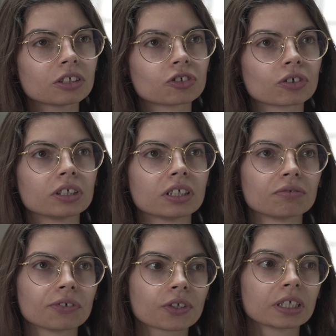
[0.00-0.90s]
enjoyed
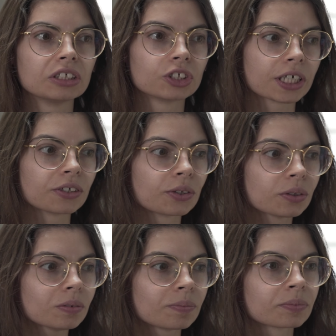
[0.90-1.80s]
everything in
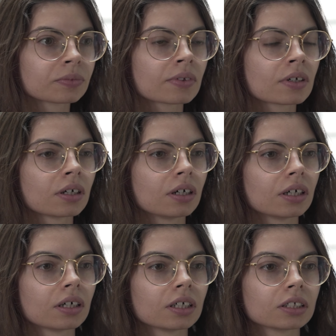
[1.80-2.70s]
general,
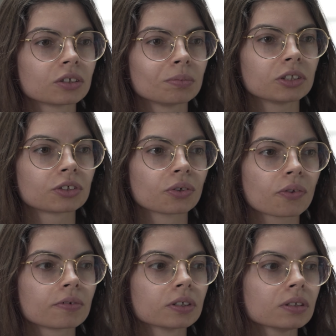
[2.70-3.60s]
to be
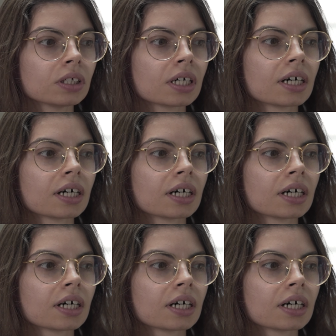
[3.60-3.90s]
truthful.